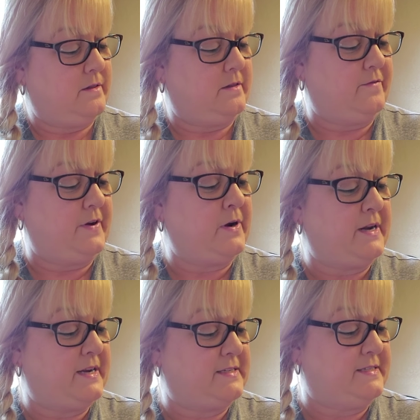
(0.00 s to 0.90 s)
The very
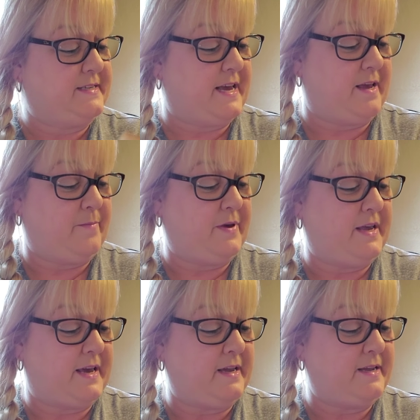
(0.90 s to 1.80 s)
next day, Big
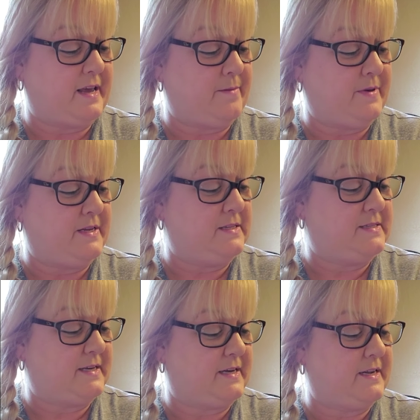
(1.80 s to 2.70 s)
Ed came in and
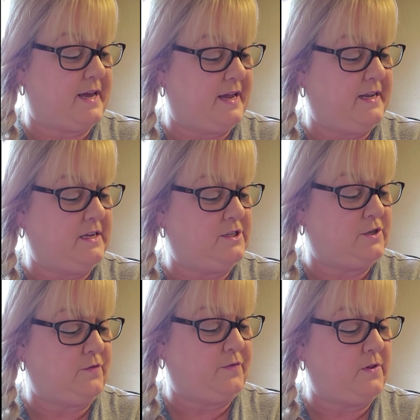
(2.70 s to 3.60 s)
said, Eddie, do
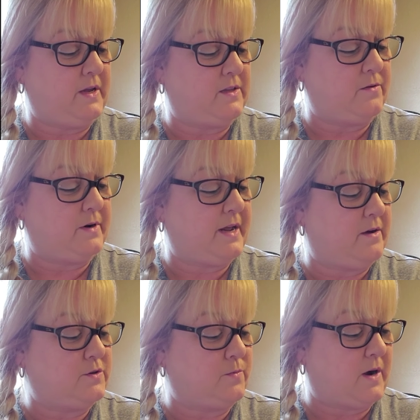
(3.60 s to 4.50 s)
you feel like learning how
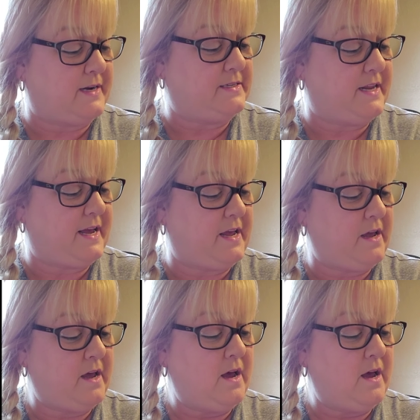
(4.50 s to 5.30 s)
to ride today?